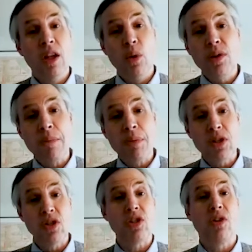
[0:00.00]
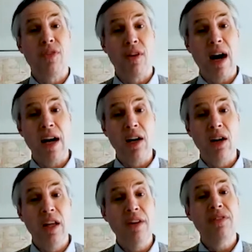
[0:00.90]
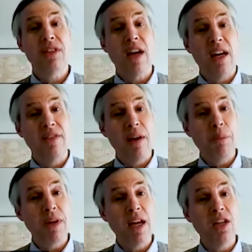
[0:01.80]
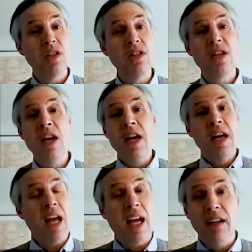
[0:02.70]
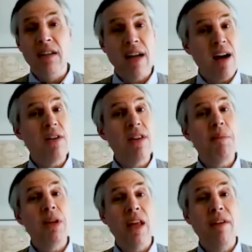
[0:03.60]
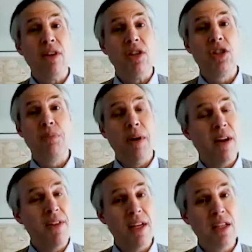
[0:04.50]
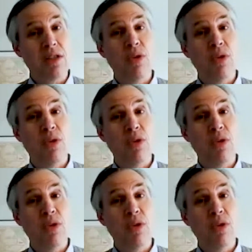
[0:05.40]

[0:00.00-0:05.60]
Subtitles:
lower temperatures, so for higher lift kind of applications. And how can that be leveraged? But I think it's